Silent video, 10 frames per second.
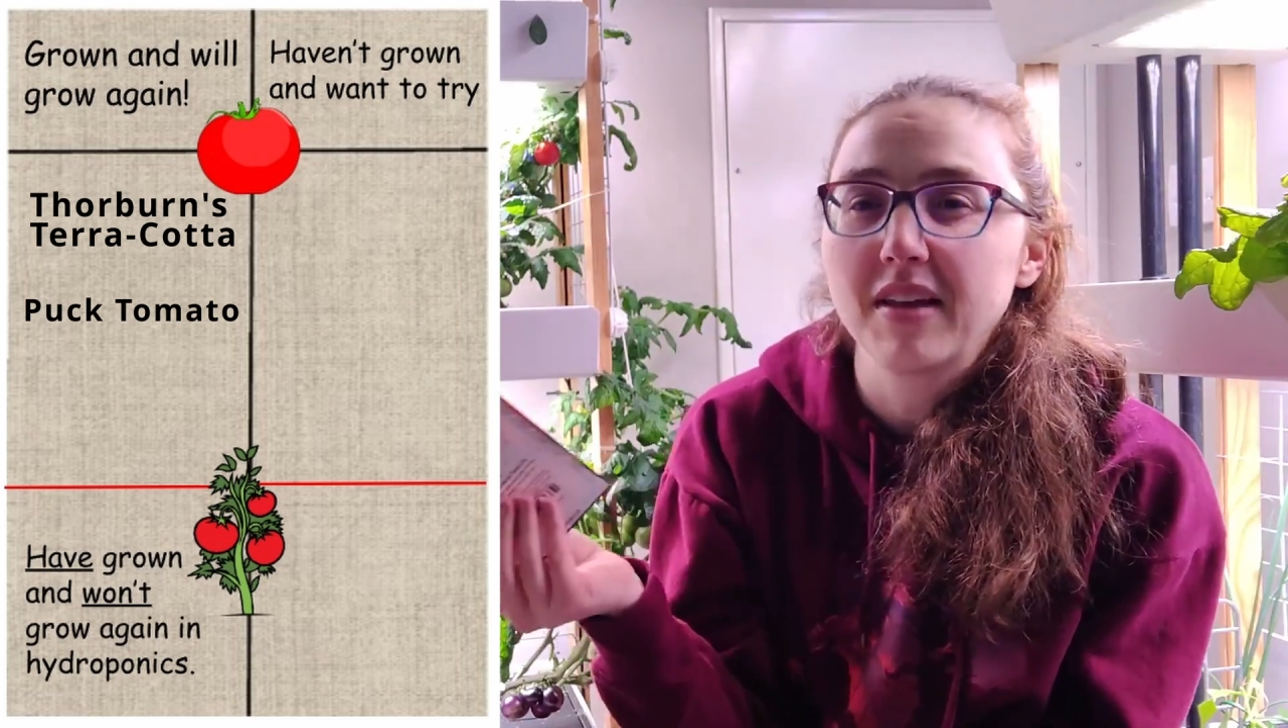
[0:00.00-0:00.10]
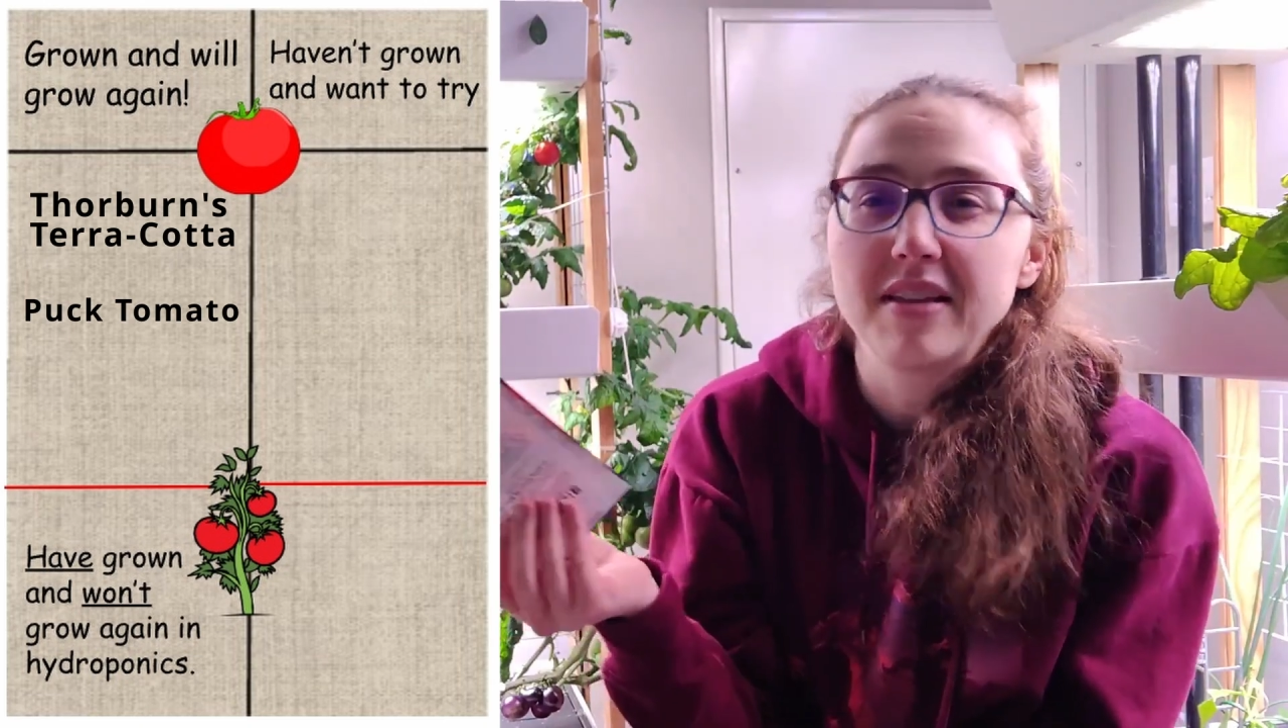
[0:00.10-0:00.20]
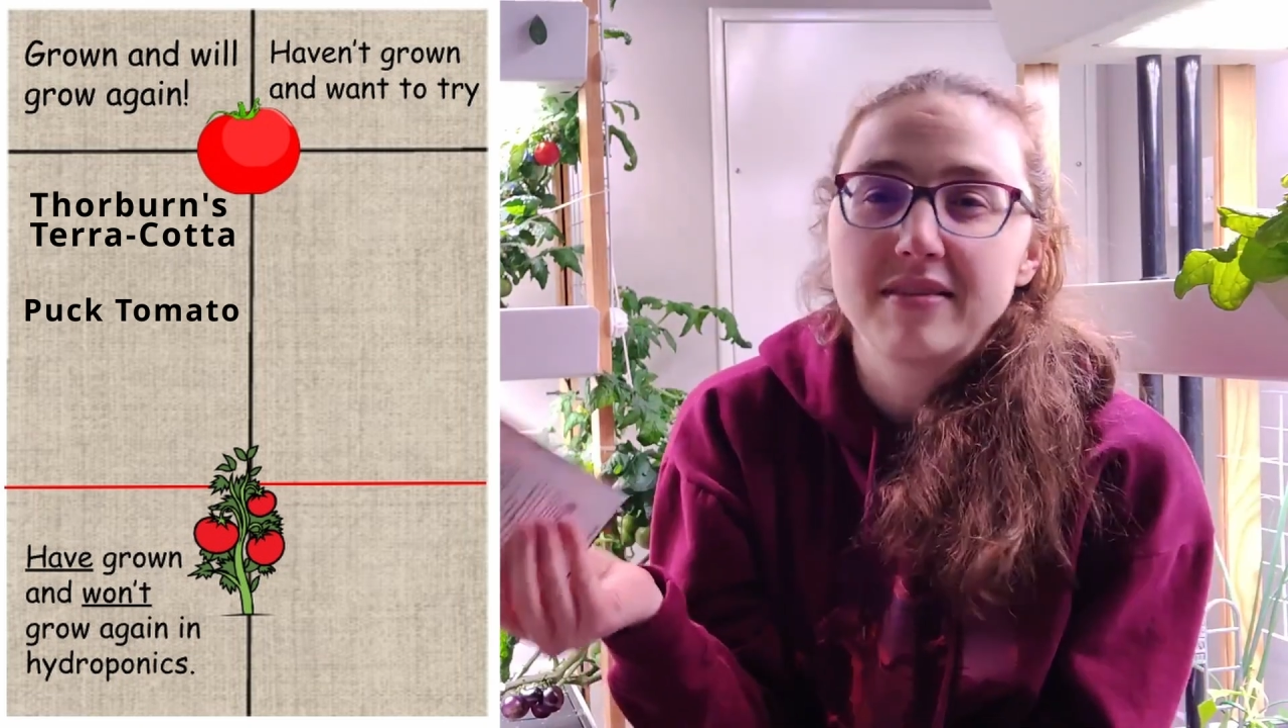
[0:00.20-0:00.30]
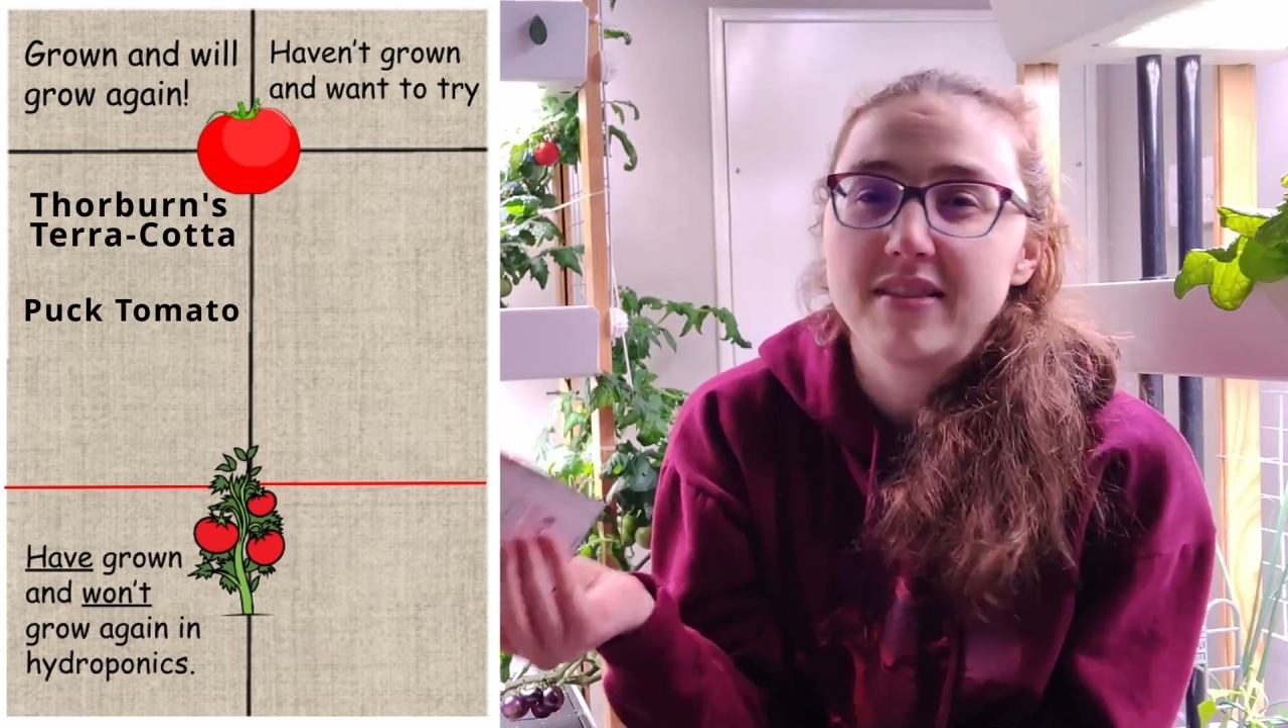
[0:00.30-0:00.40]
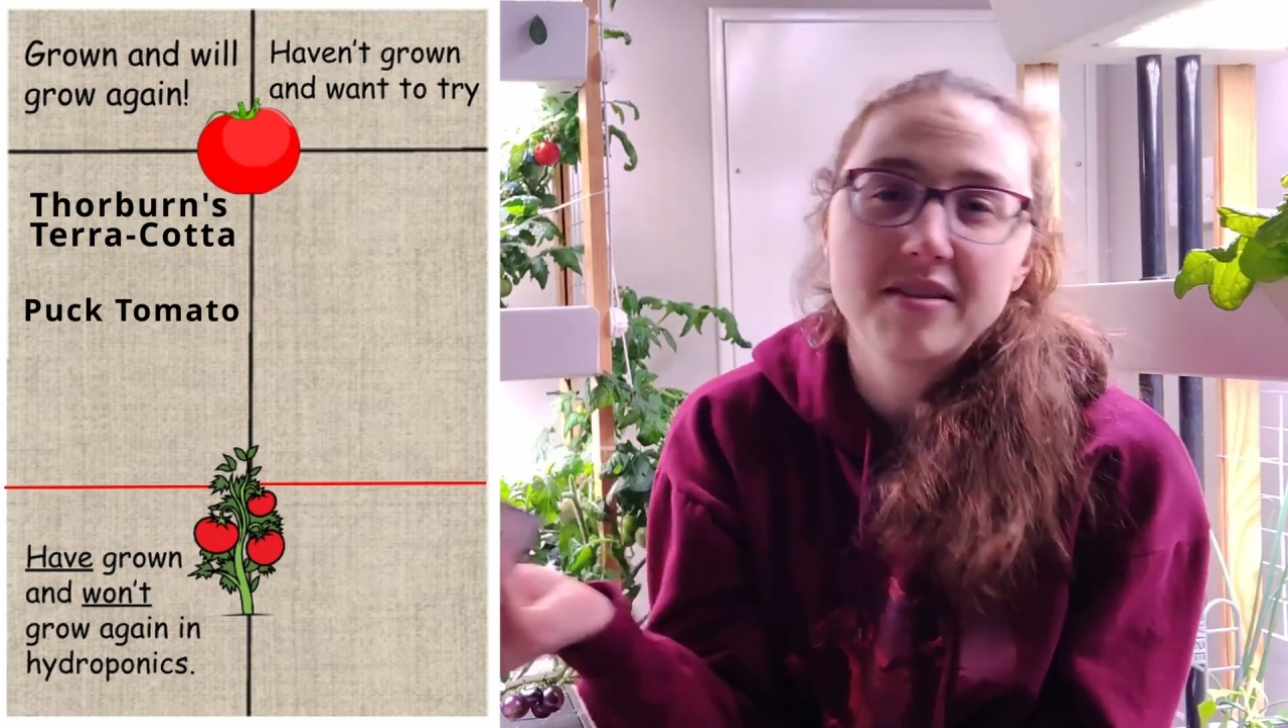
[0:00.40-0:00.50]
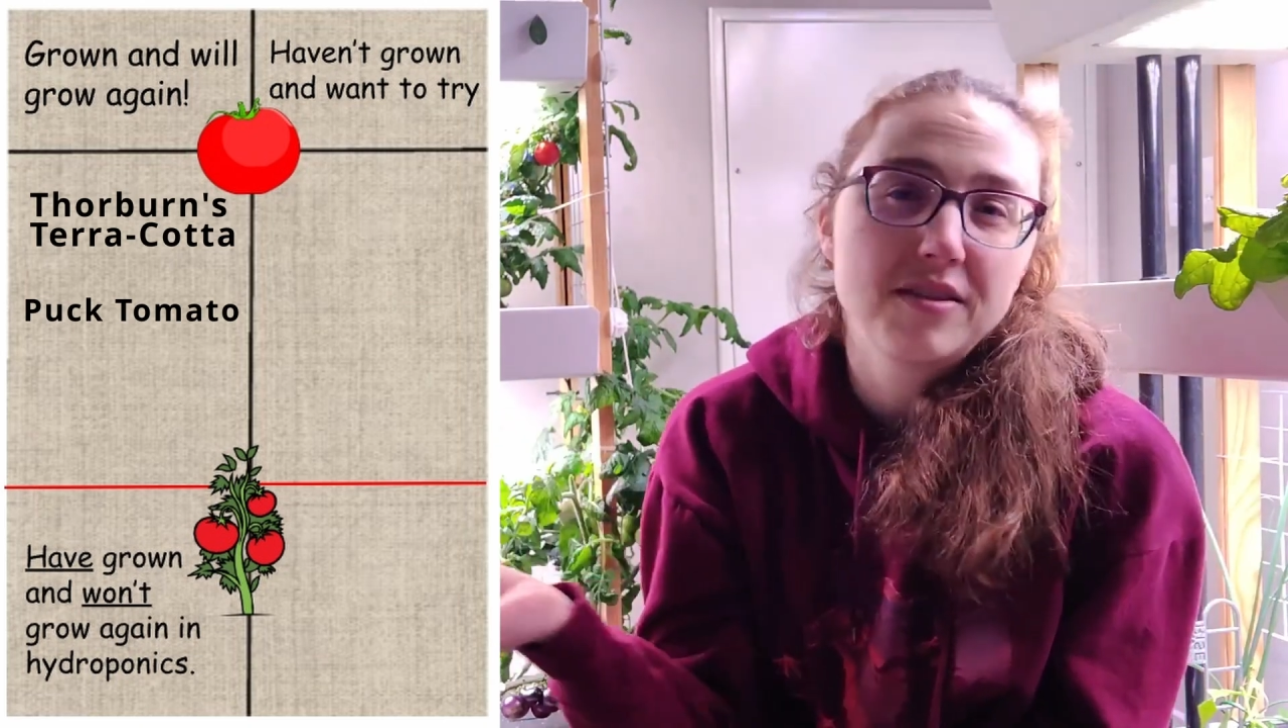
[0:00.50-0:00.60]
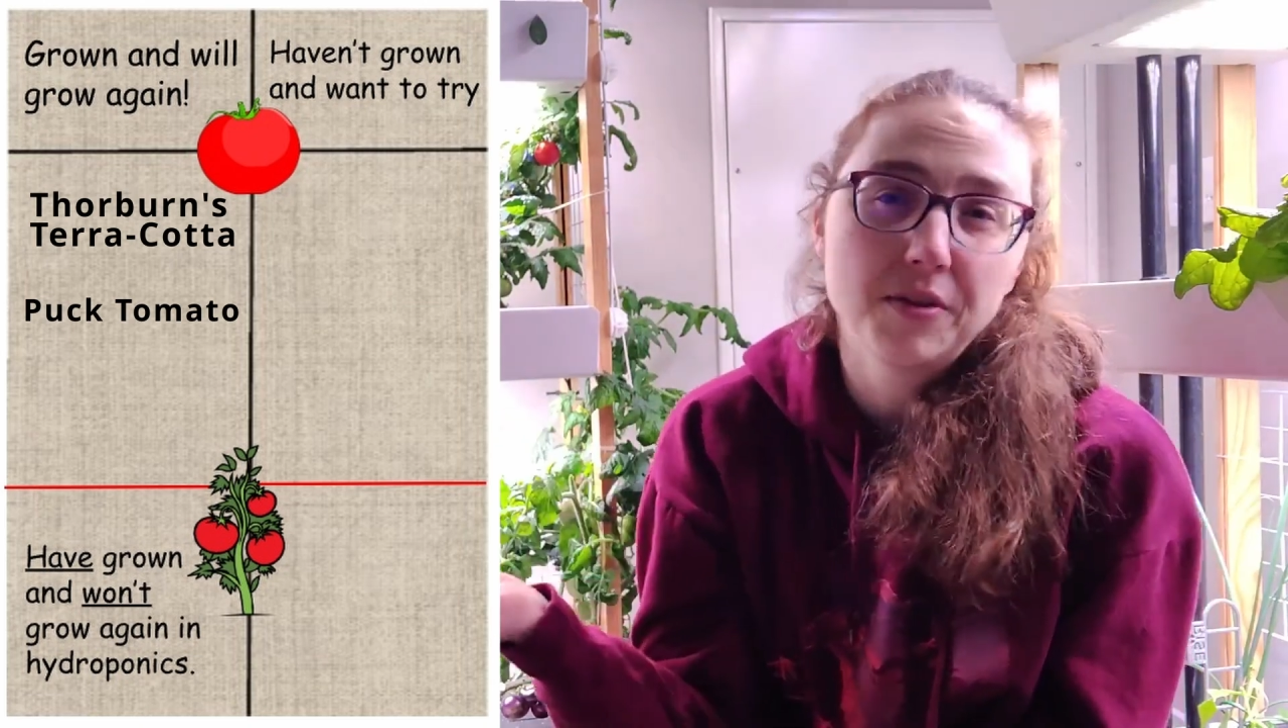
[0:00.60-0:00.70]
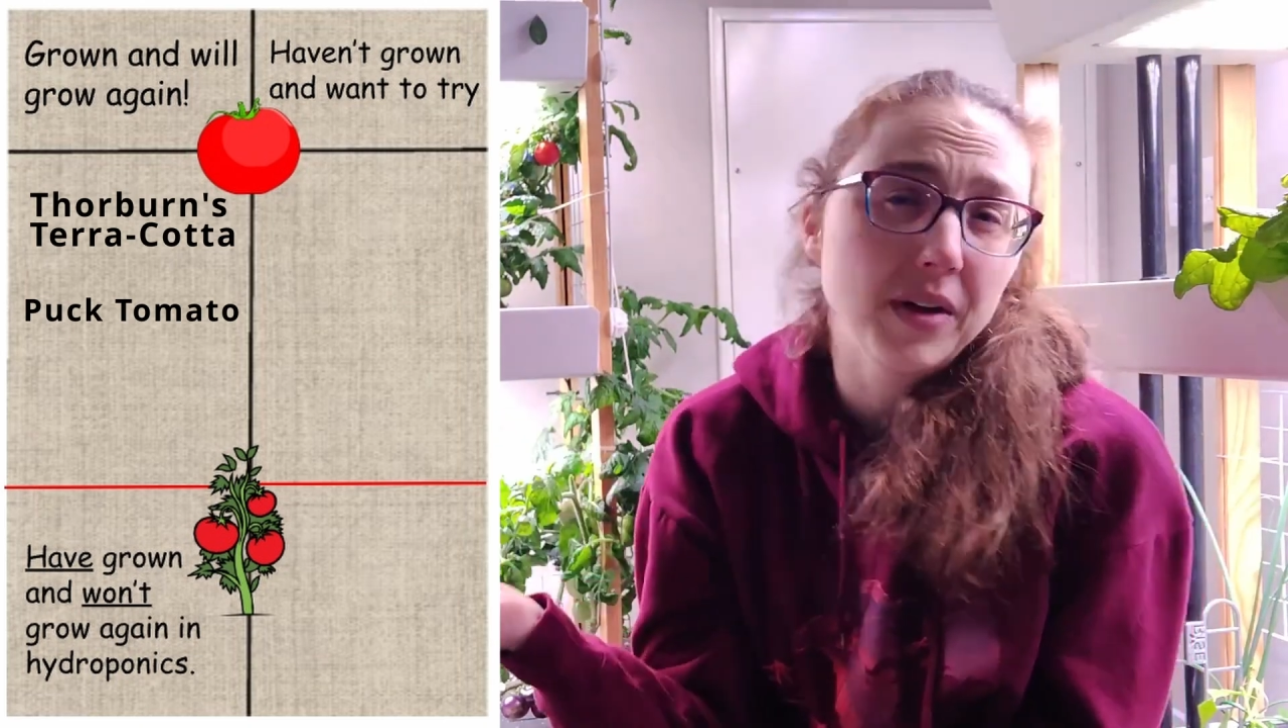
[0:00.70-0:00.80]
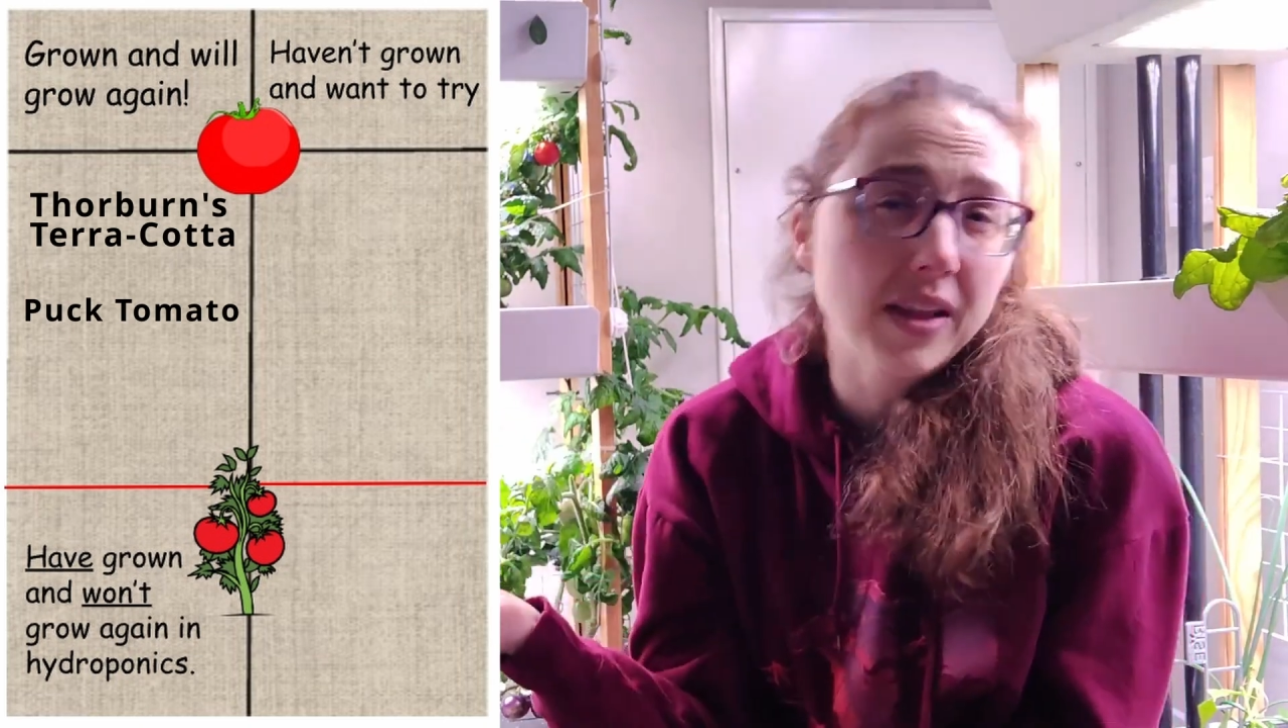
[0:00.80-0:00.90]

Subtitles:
it didn't do